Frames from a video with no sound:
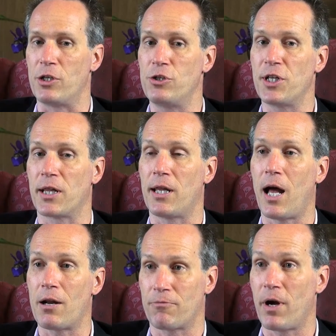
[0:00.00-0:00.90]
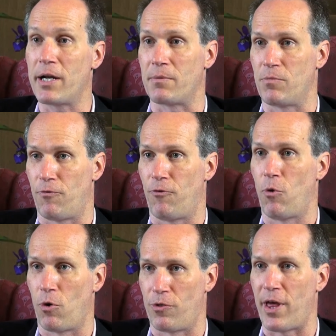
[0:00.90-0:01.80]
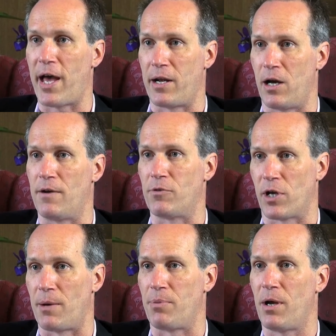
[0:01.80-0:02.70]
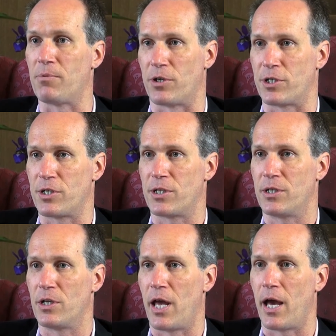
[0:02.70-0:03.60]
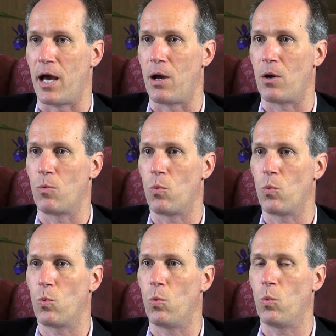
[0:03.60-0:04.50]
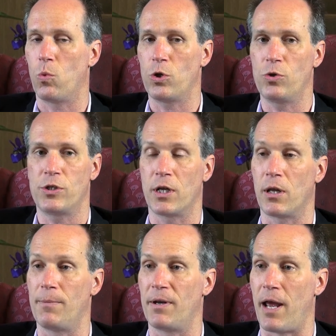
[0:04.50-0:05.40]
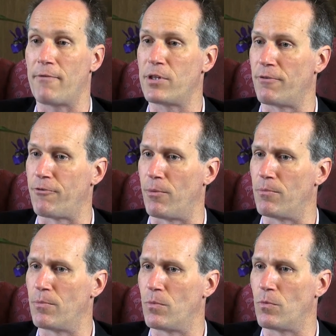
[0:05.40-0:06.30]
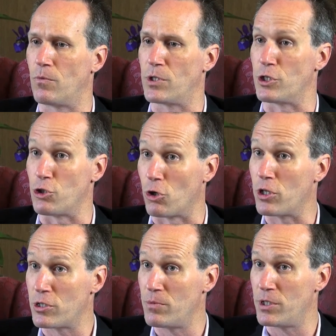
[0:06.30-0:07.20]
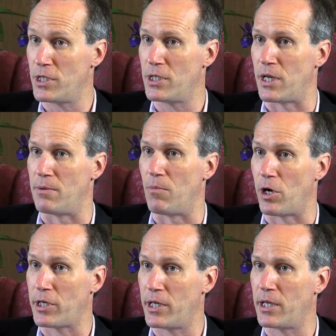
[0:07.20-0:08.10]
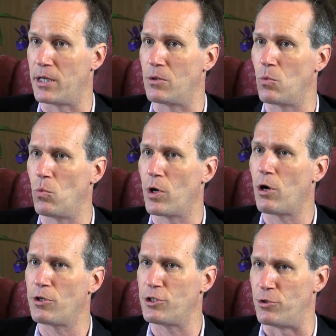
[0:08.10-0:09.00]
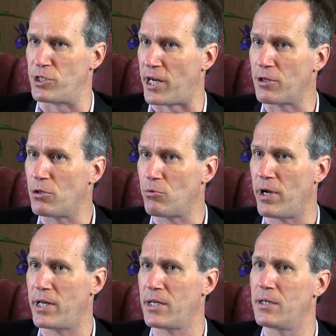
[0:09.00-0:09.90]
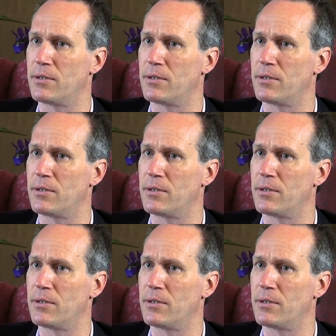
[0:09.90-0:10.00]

you did a lot of writing before that novel got published. Uh, you did, I mean, everything from, was it journalism you did and marketing and what all did you, technical writing?